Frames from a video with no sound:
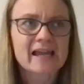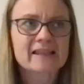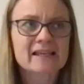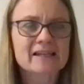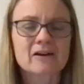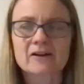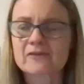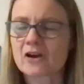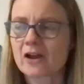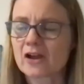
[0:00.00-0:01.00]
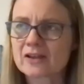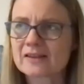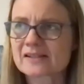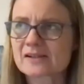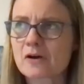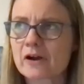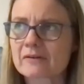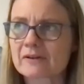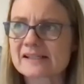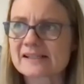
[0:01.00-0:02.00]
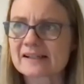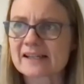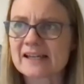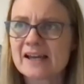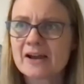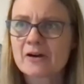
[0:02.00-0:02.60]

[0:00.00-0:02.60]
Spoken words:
And then I heard this quote recently,